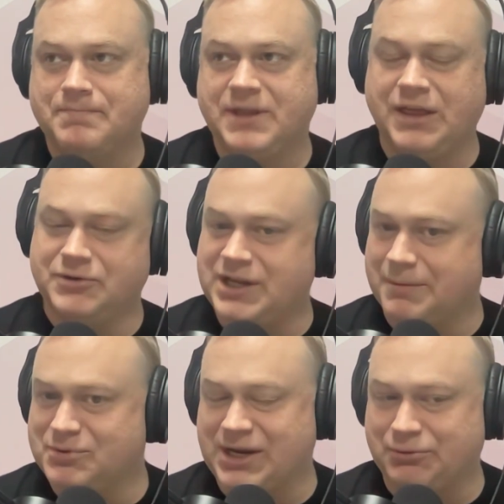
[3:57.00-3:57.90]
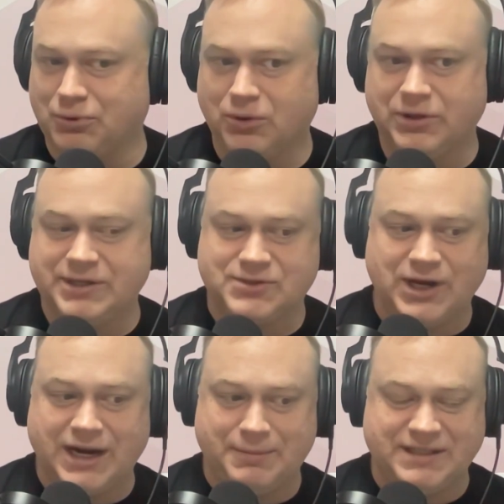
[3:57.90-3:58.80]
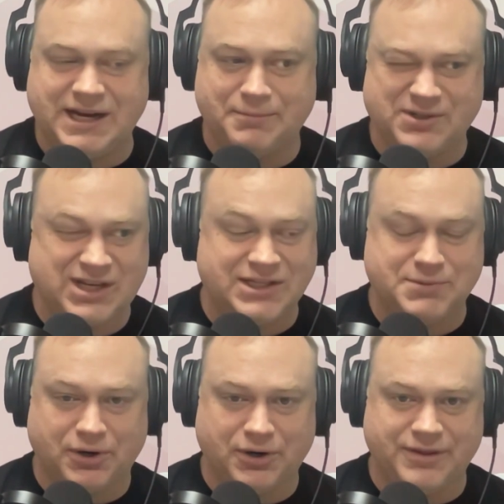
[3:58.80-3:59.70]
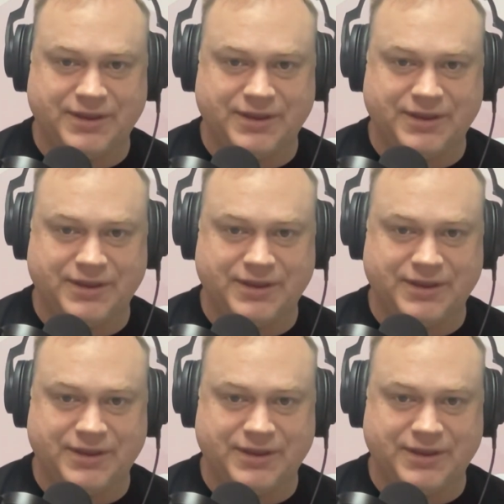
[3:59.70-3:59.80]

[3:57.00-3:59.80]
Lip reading: The other 10% rule is you got to be 10% smarter